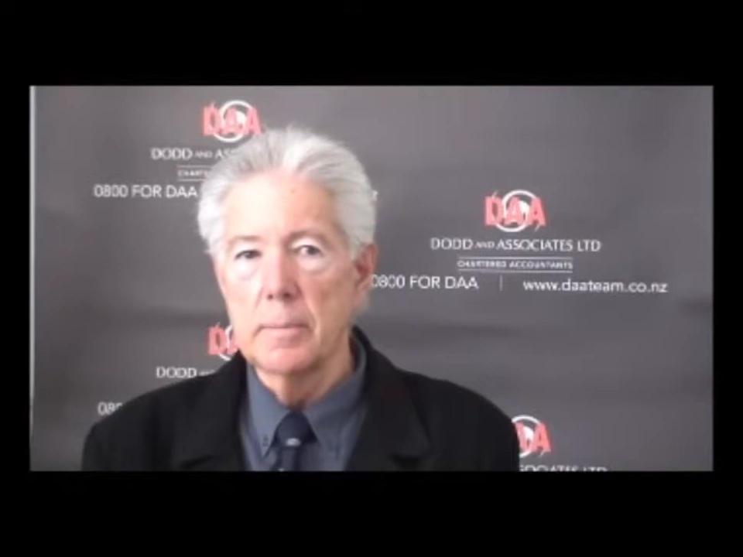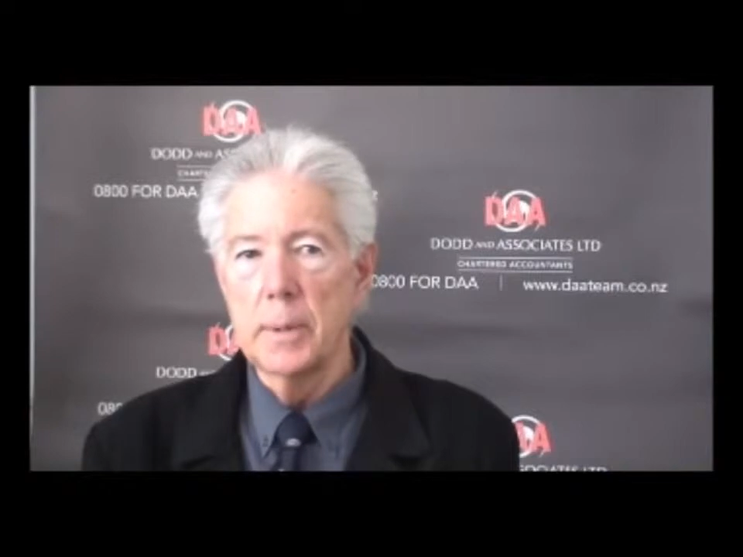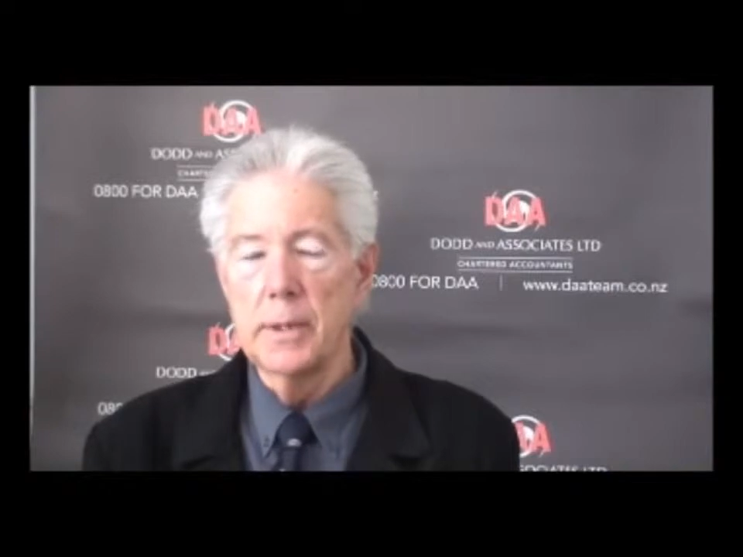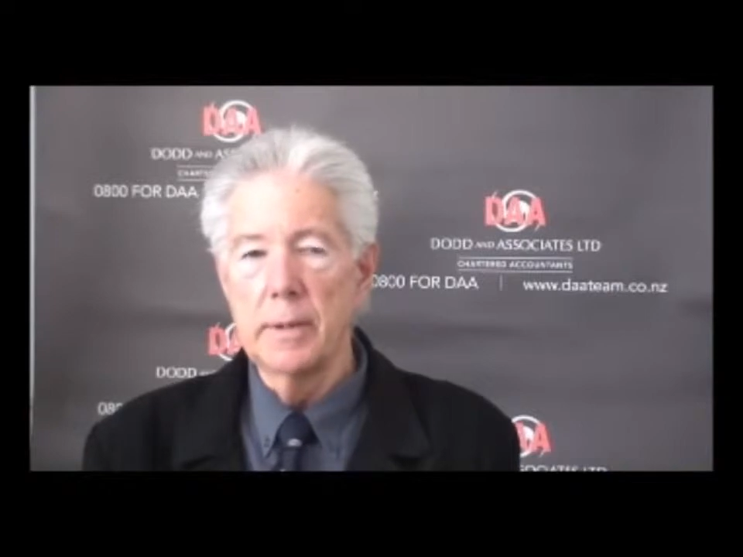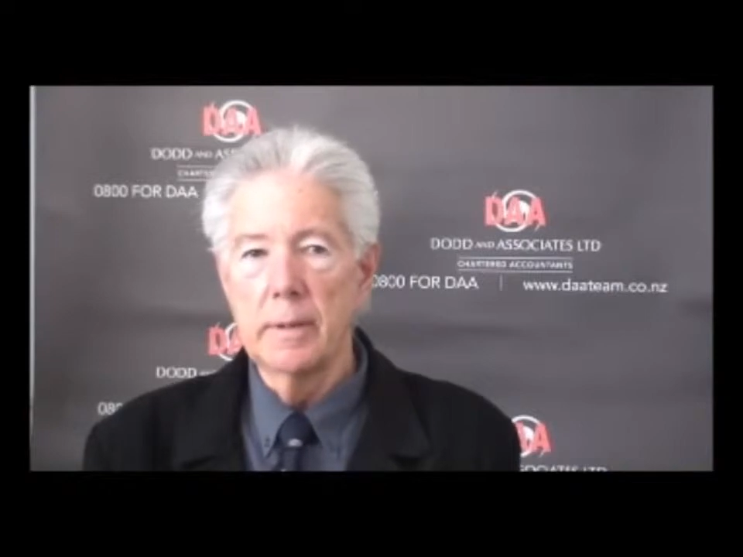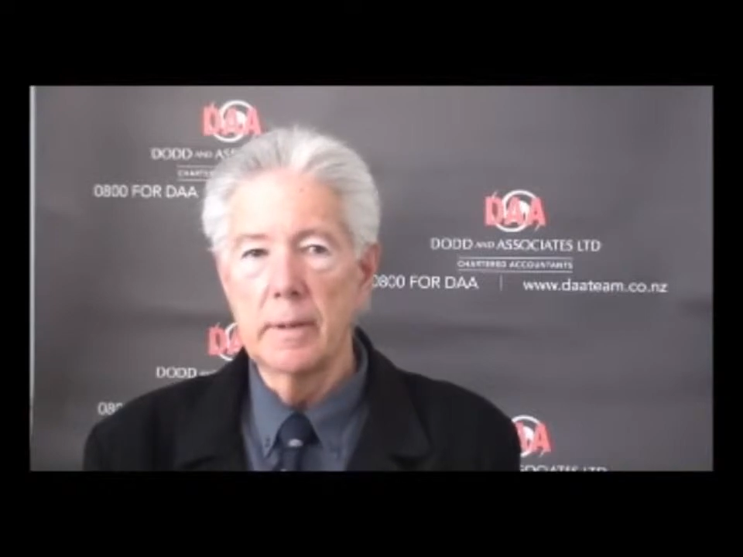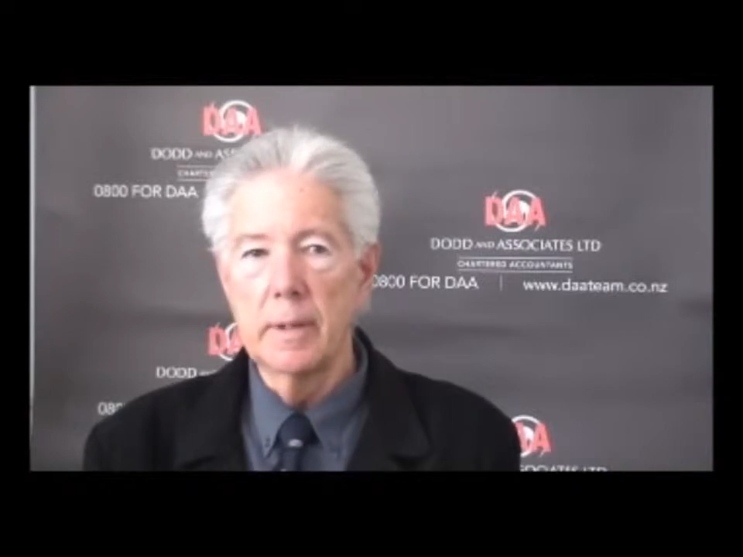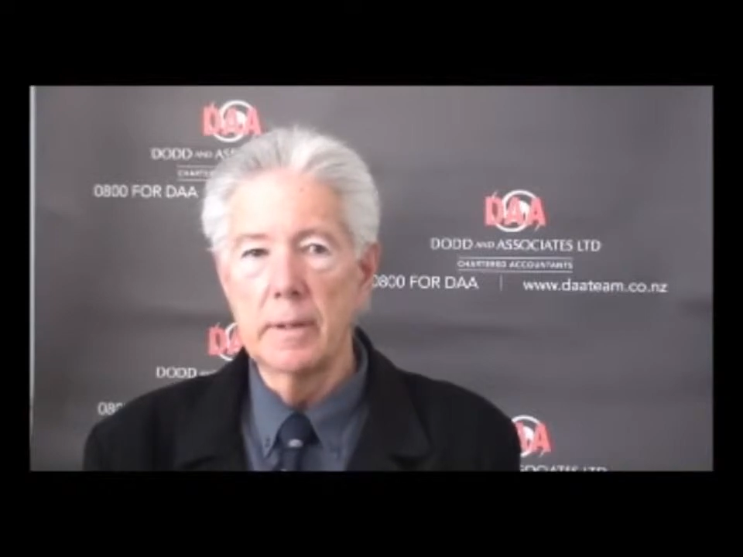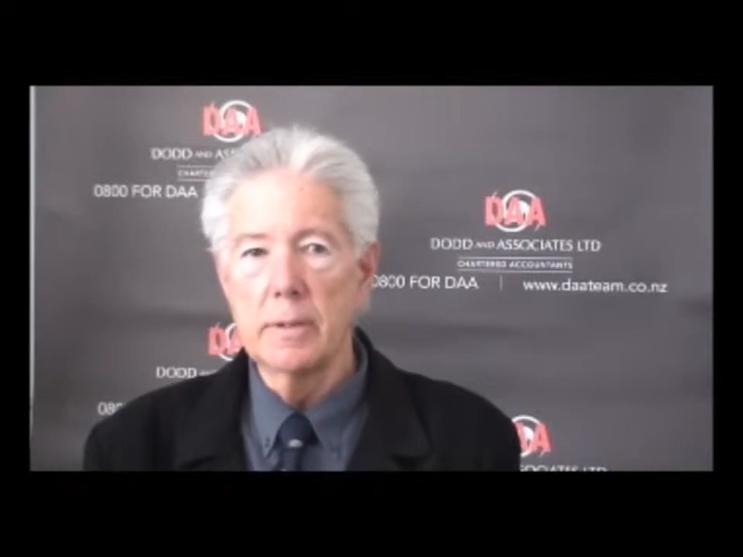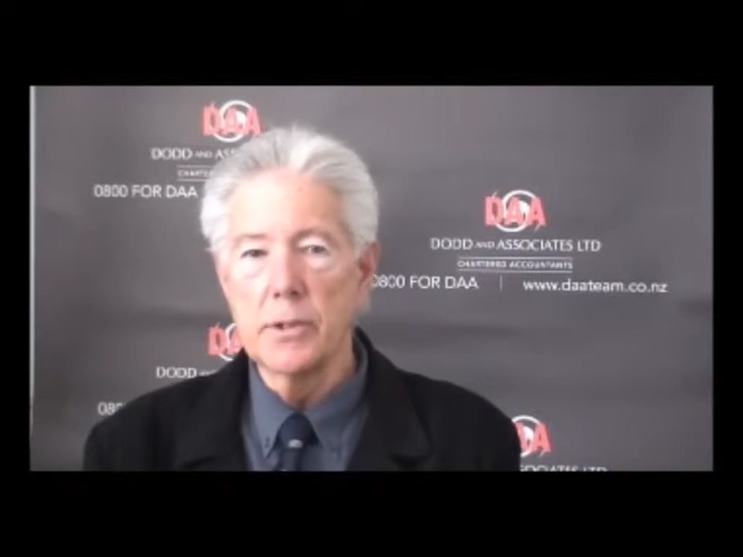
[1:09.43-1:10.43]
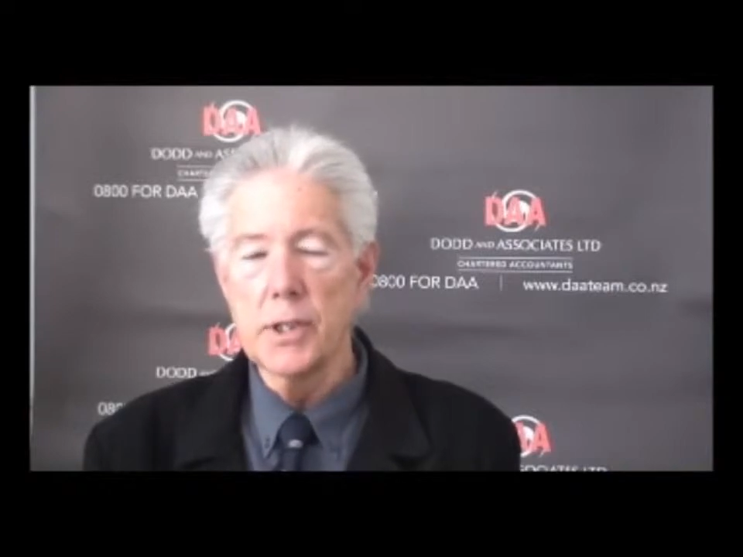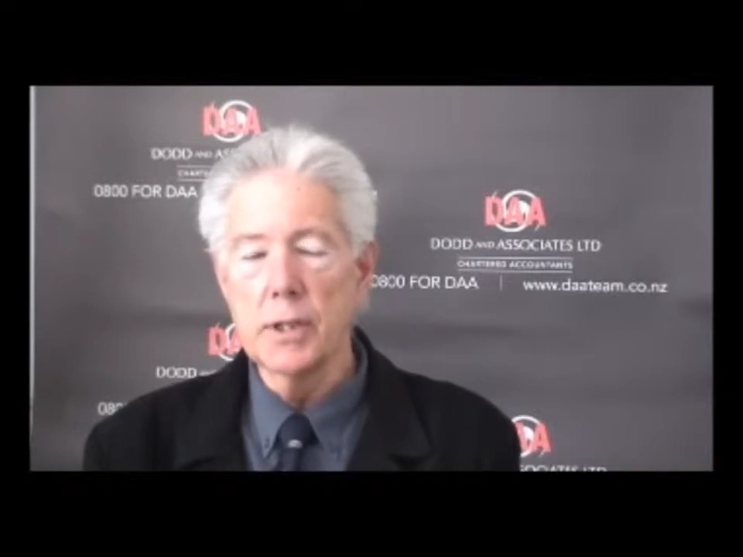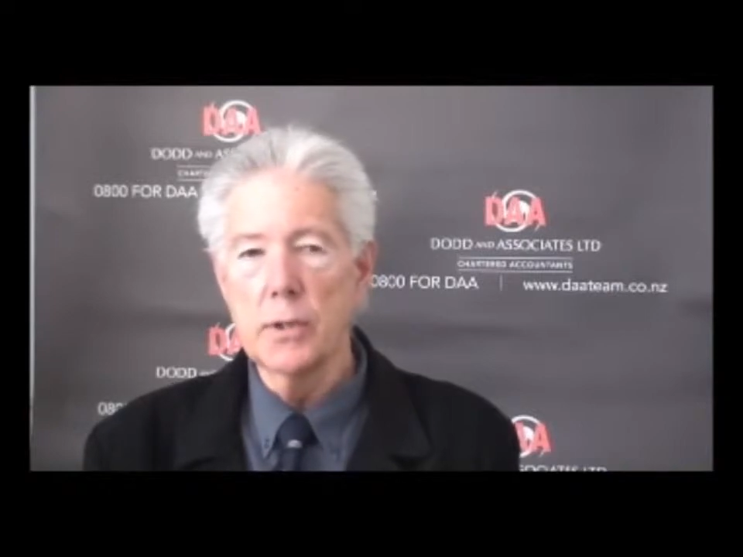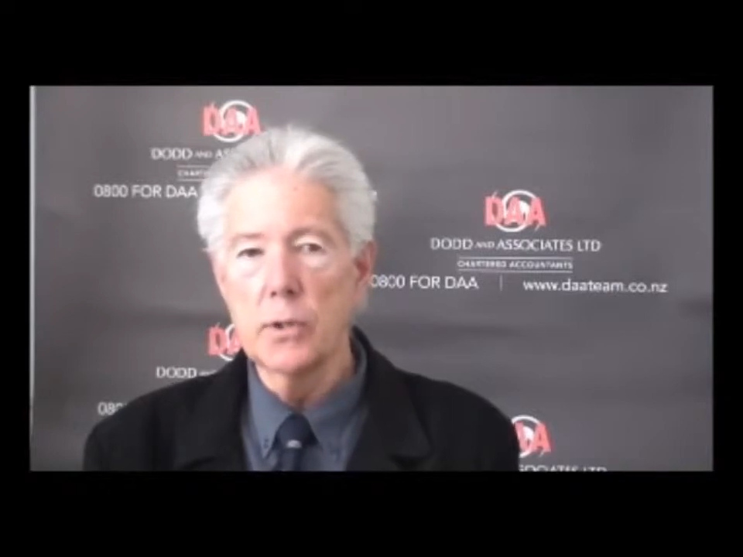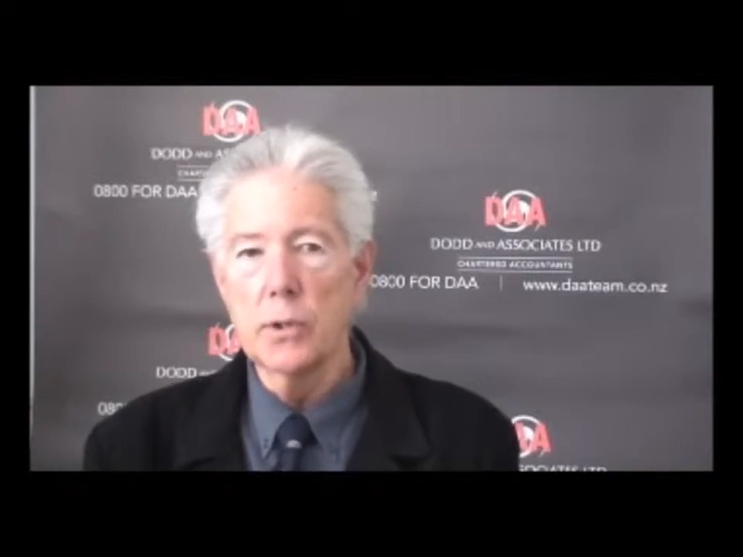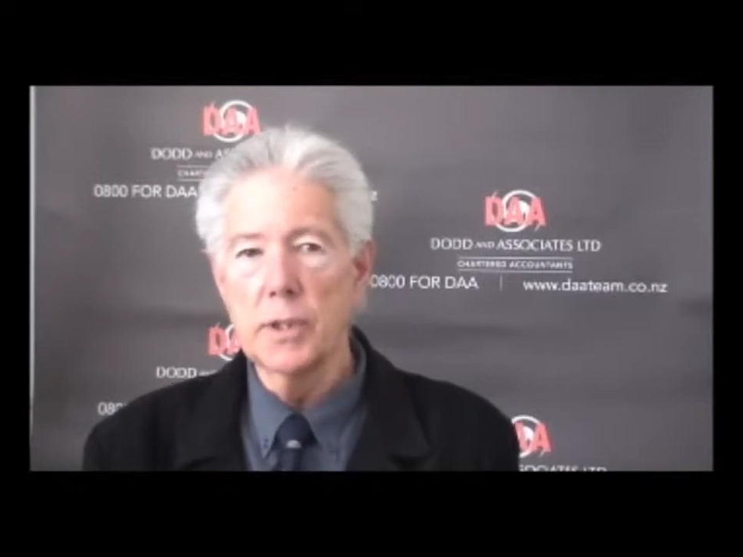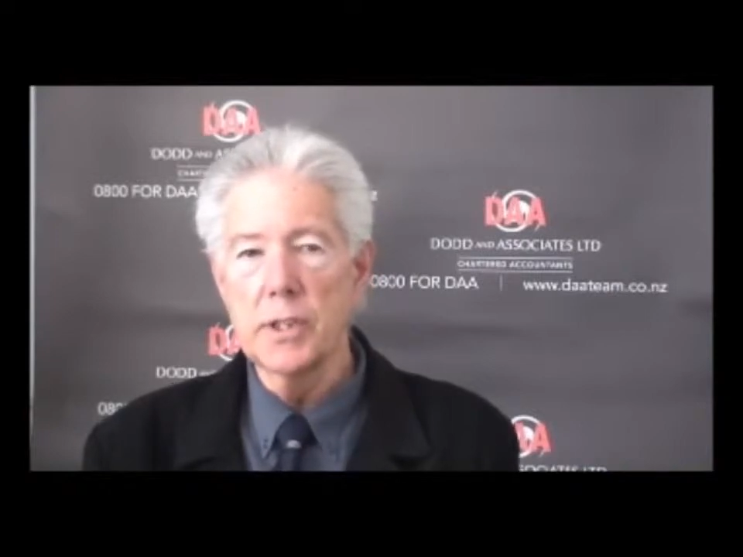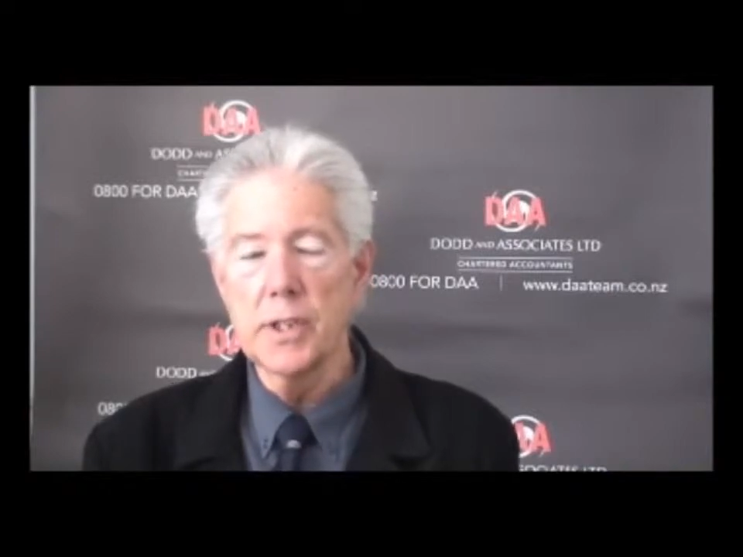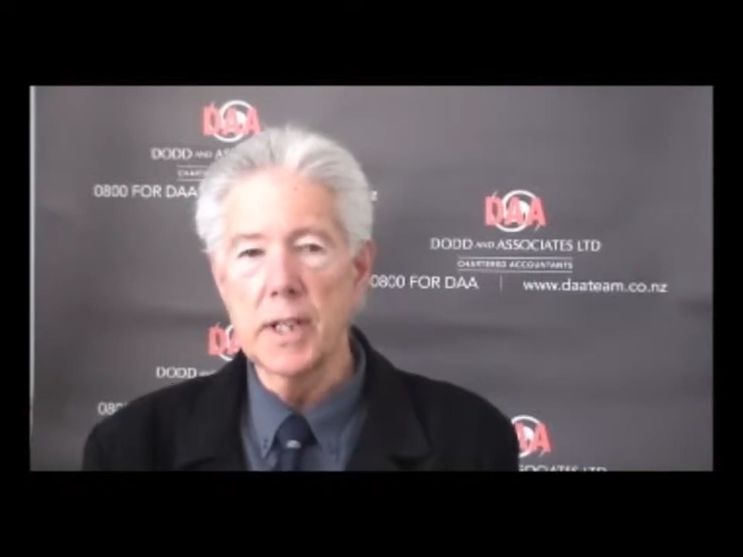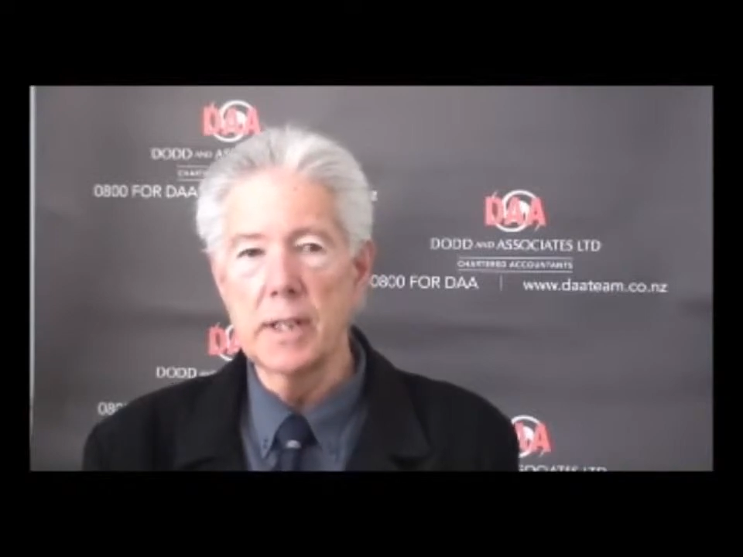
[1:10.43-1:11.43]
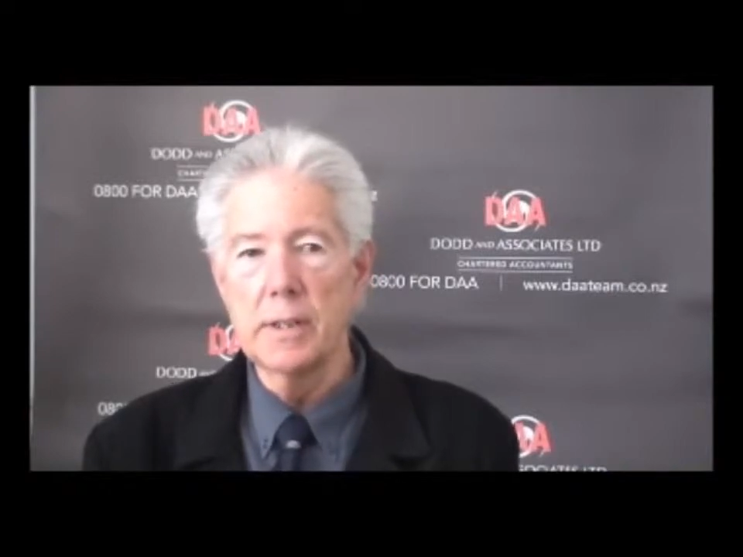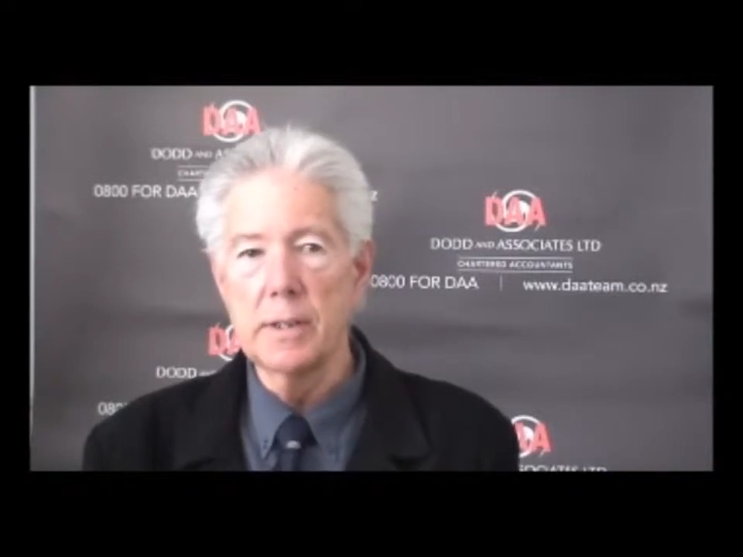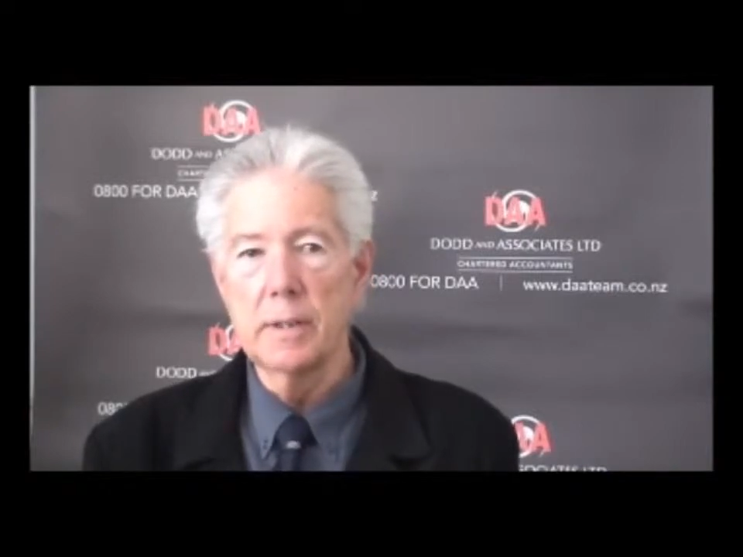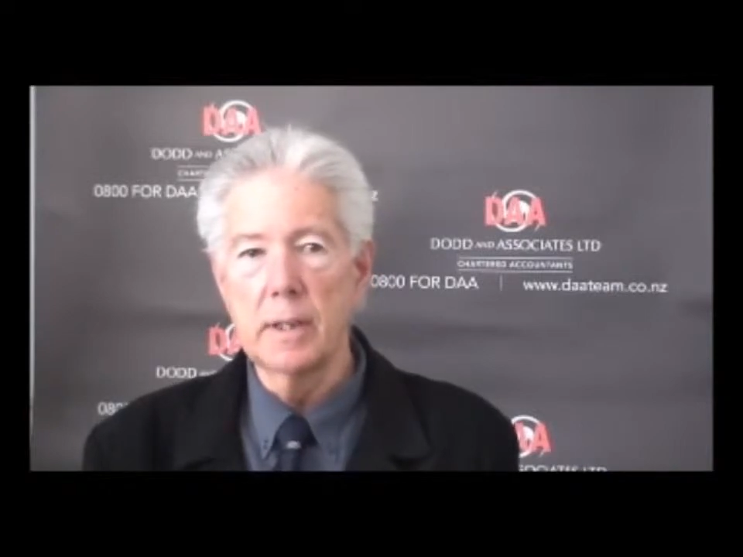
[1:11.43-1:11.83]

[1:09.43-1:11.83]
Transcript: but in New Zealand law these days,